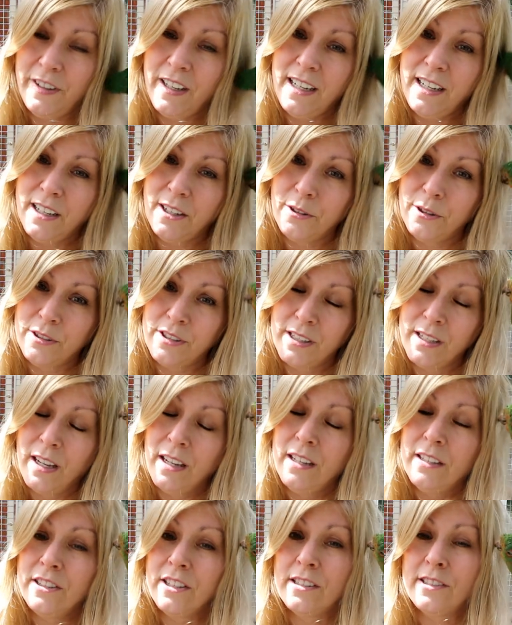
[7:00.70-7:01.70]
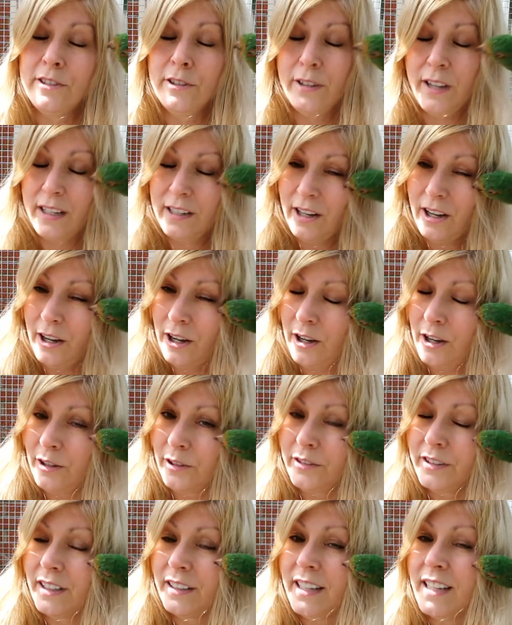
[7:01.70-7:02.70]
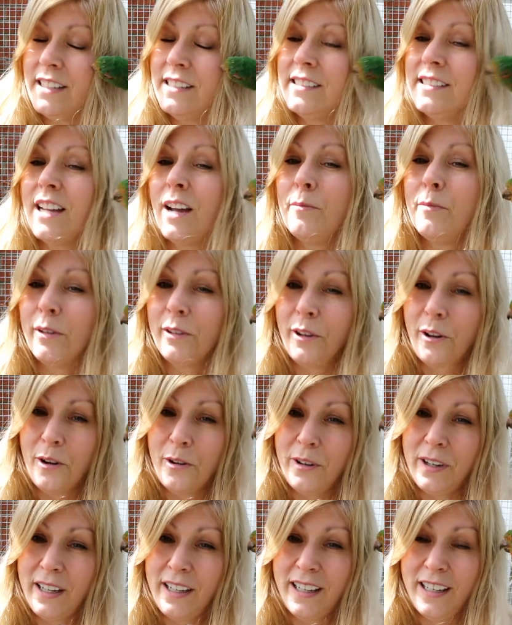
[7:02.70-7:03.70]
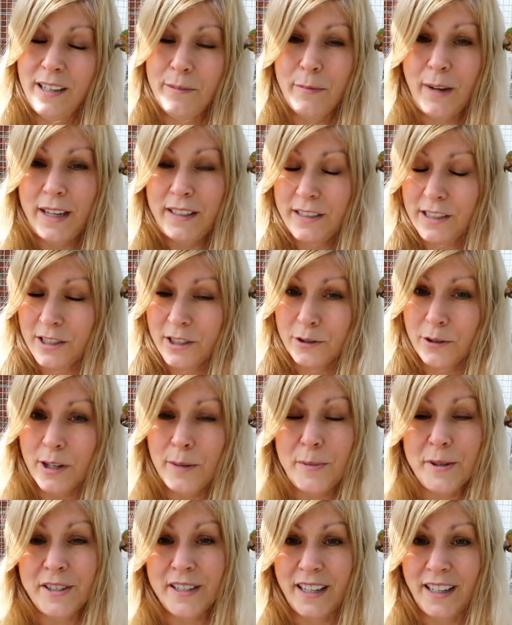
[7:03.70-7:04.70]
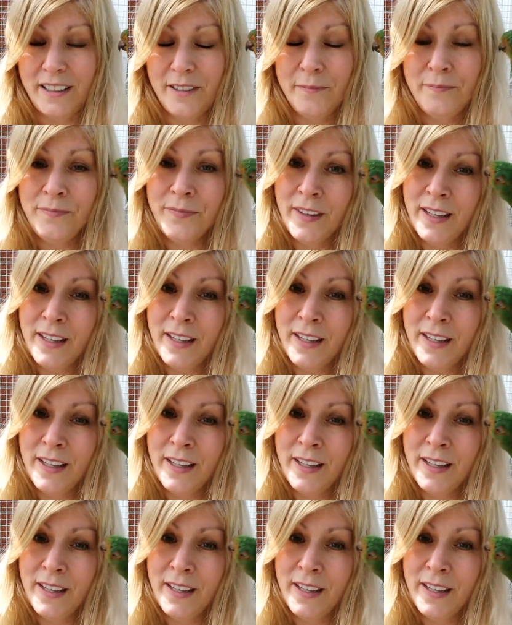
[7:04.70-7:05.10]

videos, just look at all the links down below in my description.